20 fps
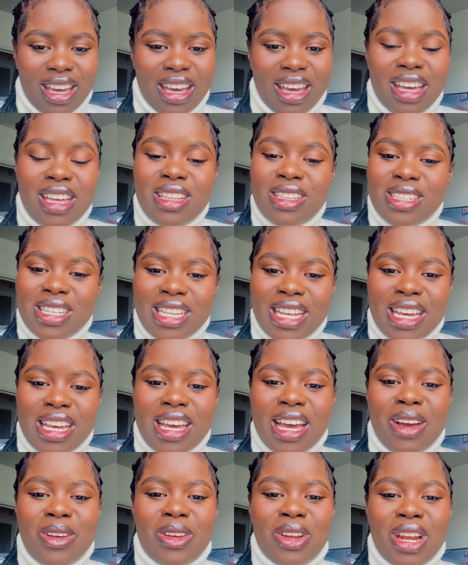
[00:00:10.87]
and today
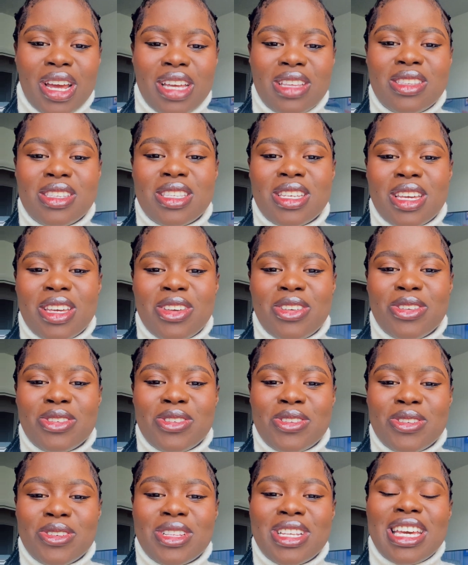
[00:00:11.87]
I would like to take you
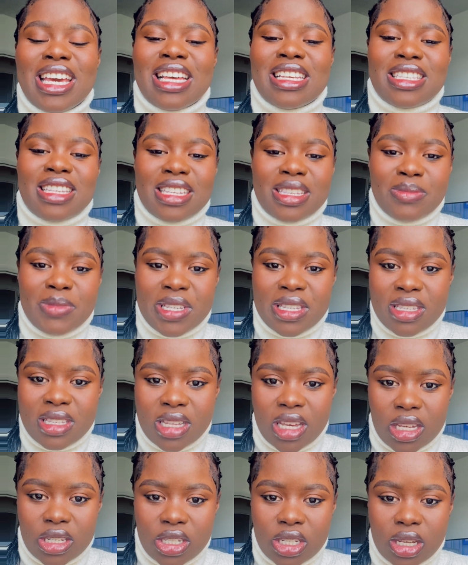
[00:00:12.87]
through the assessment
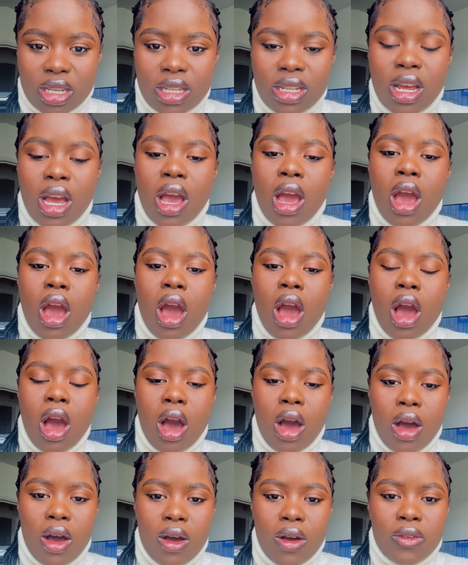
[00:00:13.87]
station
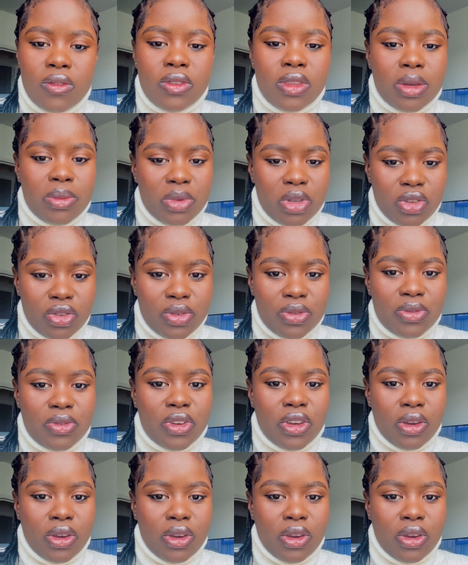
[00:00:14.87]
of the midwifery